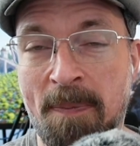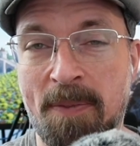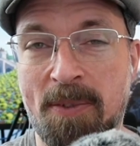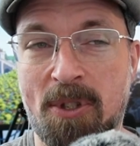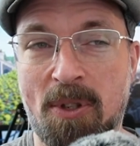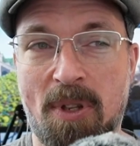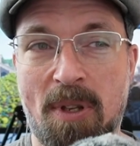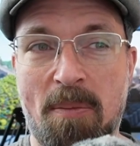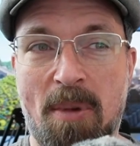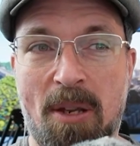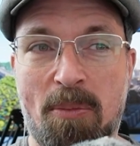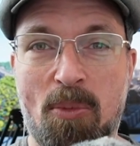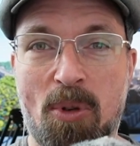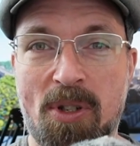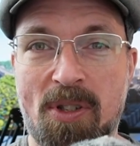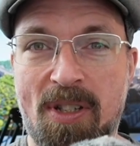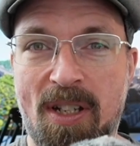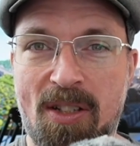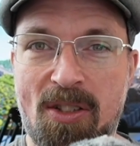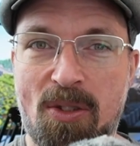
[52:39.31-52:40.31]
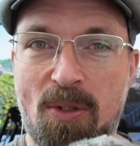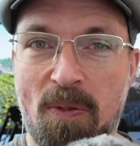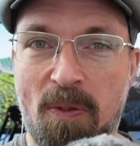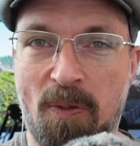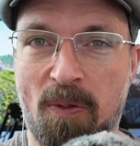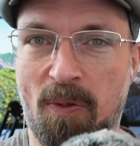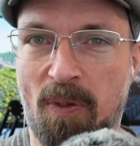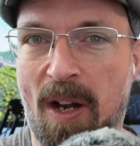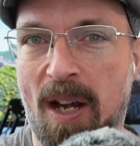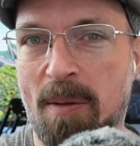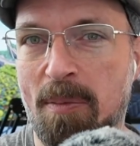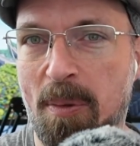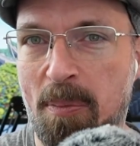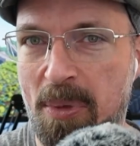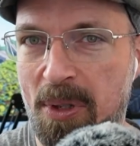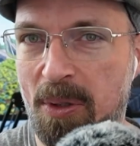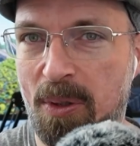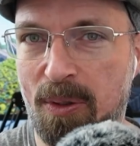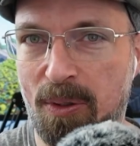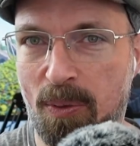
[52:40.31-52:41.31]
so they make more sense to frame a
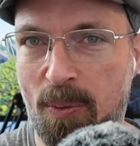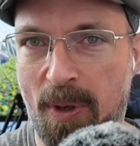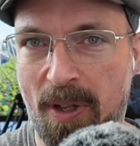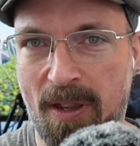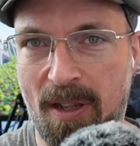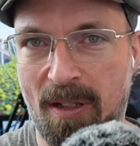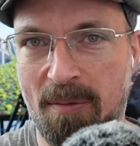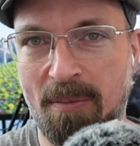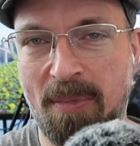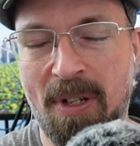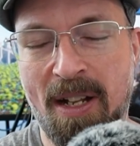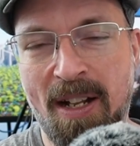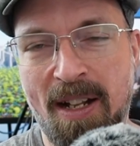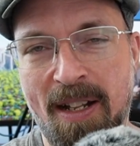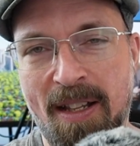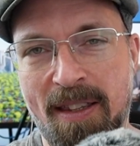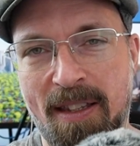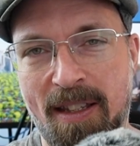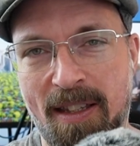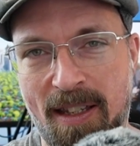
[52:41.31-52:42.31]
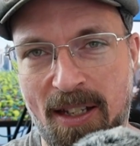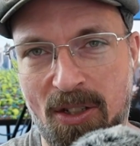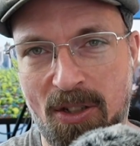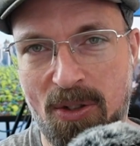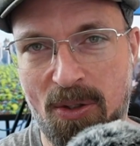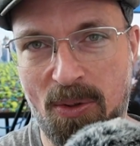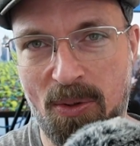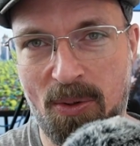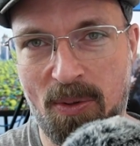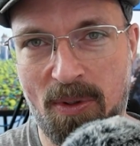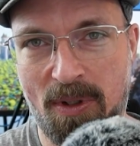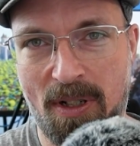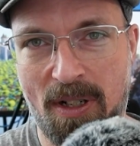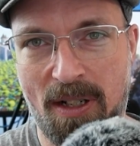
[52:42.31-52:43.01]
build with them than they do